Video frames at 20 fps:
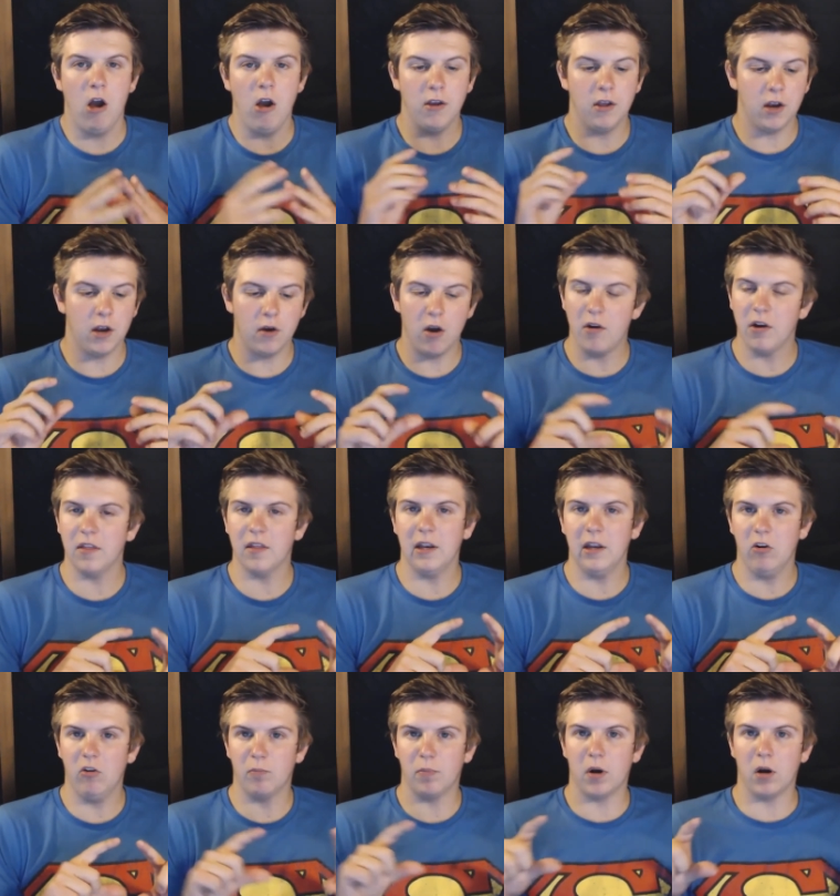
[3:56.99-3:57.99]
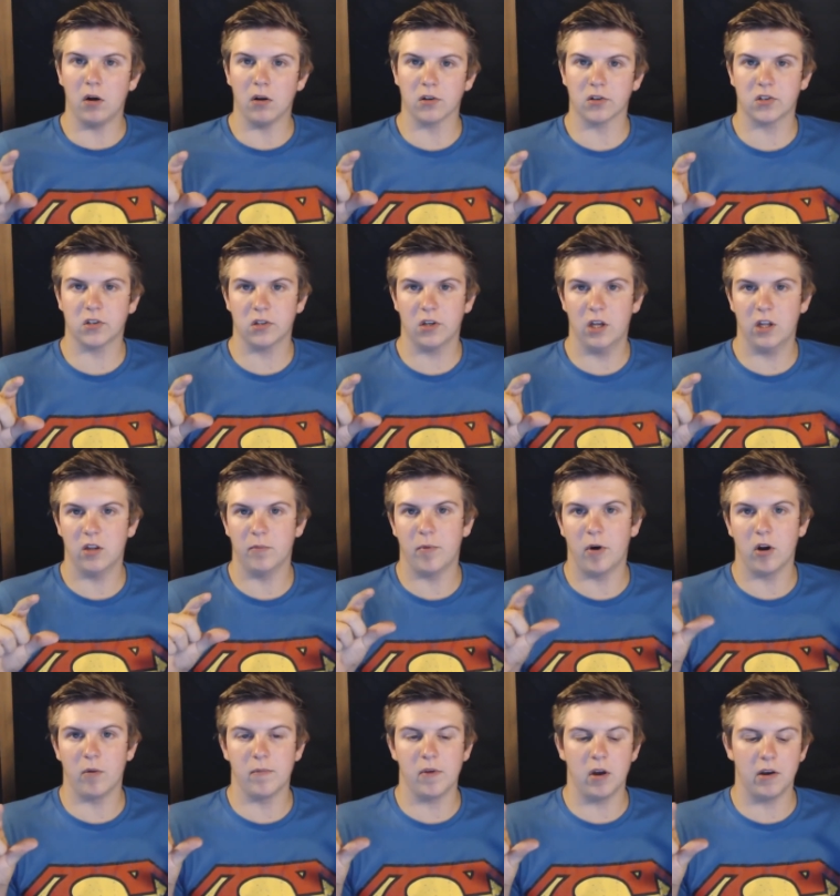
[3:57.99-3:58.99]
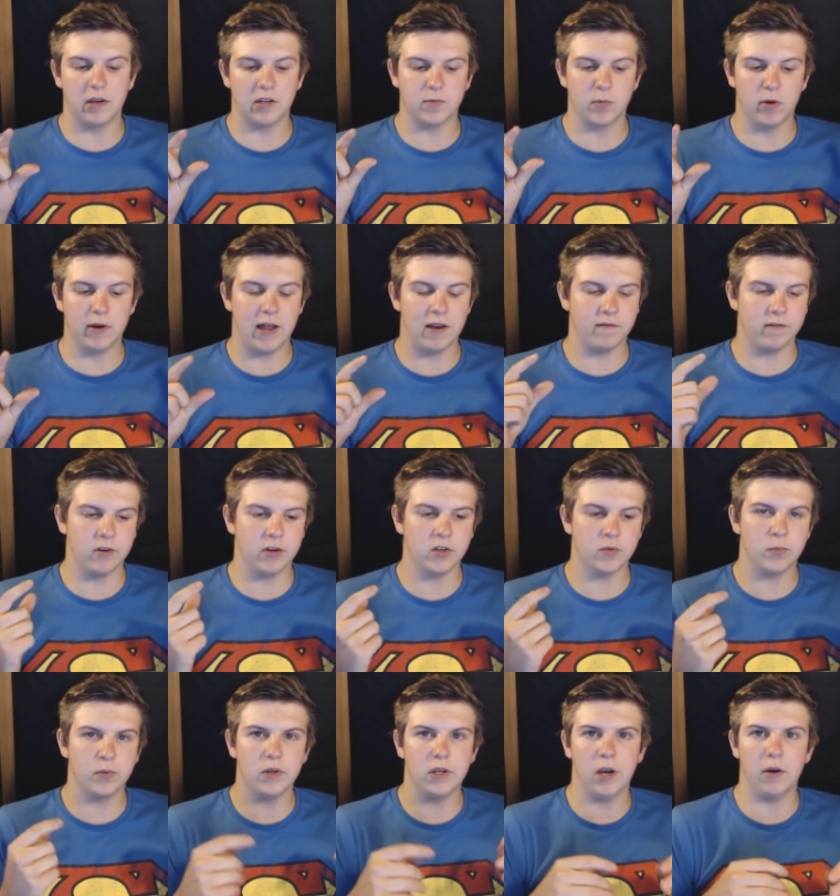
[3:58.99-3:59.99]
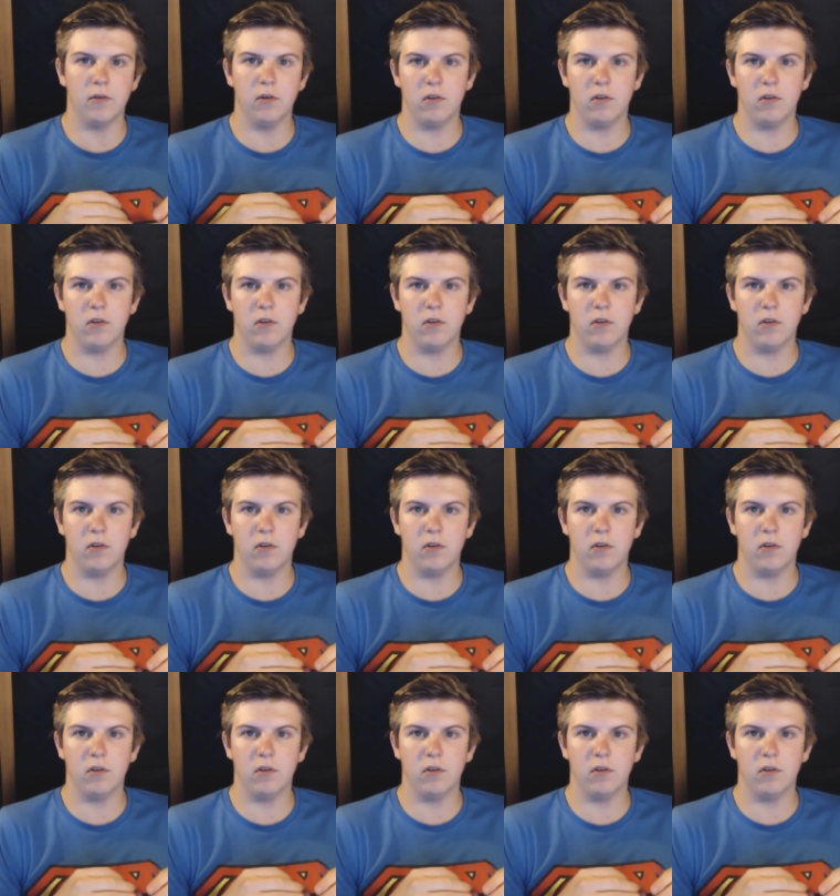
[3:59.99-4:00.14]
You know, only the little bars at the bottom, the only small adverts, but, you know,